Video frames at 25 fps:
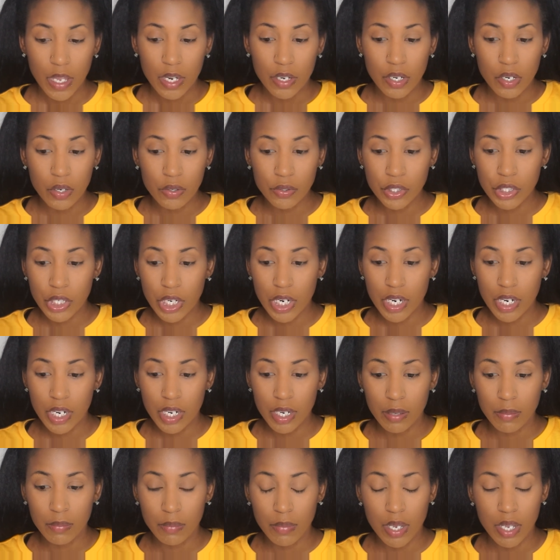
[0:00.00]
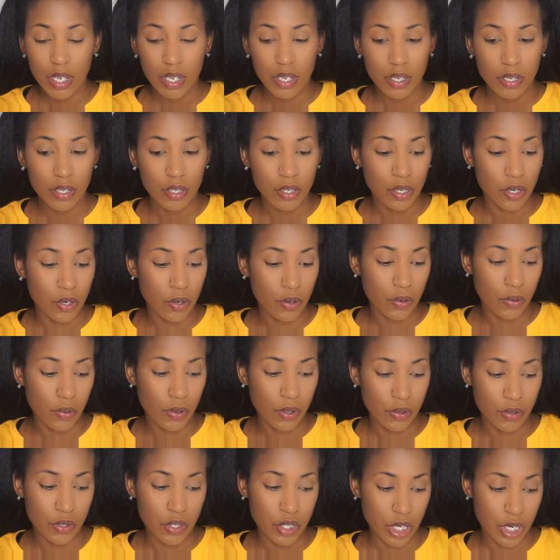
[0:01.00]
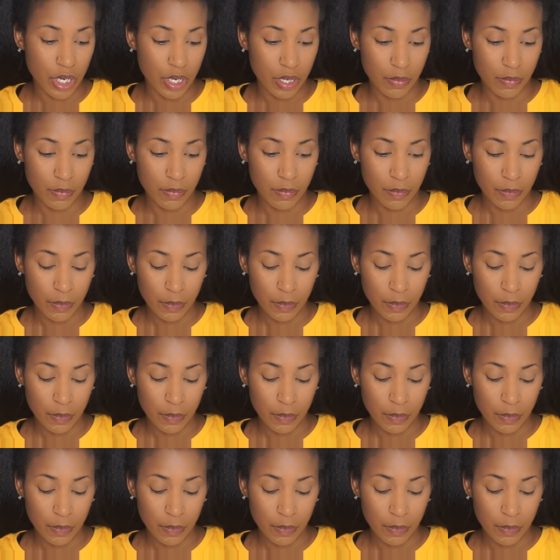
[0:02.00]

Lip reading: No shame. No shame.